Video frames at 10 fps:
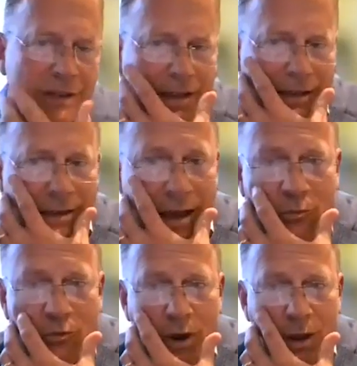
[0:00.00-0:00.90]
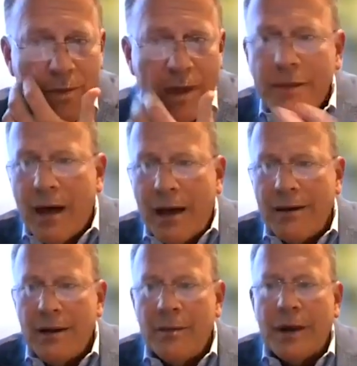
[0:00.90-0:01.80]
in that time frame,
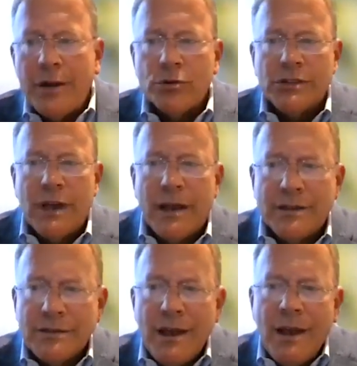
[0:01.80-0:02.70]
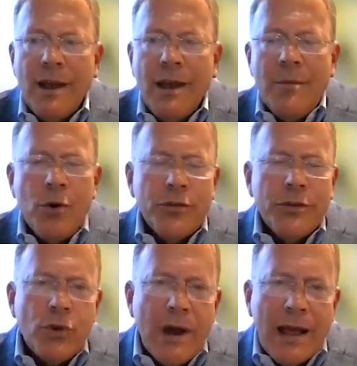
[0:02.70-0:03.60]
Ethide and Microscience, both
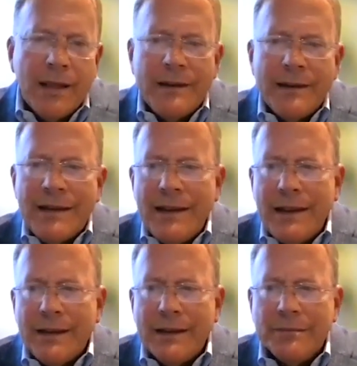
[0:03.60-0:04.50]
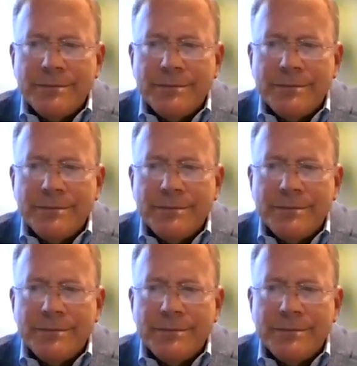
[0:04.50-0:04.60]
in Rhode Island and Connecticut.